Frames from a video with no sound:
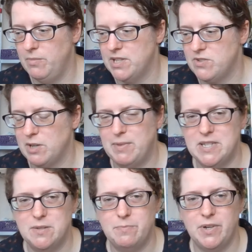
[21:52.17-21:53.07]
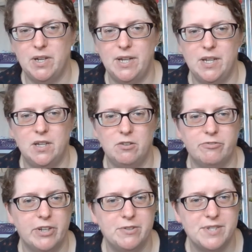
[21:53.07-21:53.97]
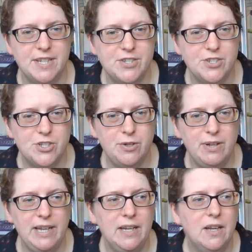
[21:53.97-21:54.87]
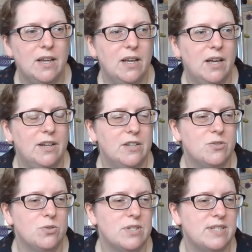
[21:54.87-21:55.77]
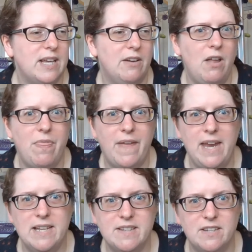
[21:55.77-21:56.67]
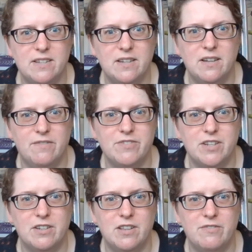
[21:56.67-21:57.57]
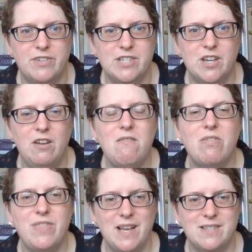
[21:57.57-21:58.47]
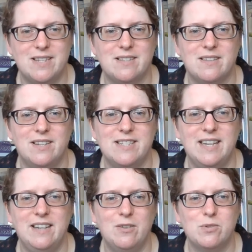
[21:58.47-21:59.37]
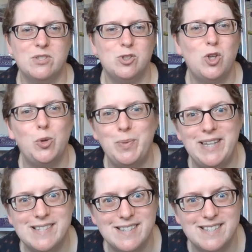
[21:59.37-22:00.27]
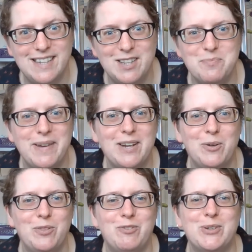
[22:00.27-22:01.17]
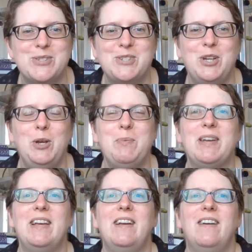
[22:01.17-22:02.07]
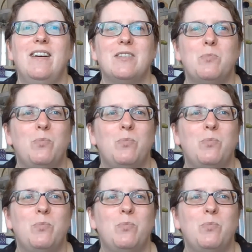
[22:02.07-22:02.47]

as recommended by Gulf Coast Stitcher Julie and her daughter Sarah. They have done another video. That's exciting. I was so pleased to see them back on Flosstube. I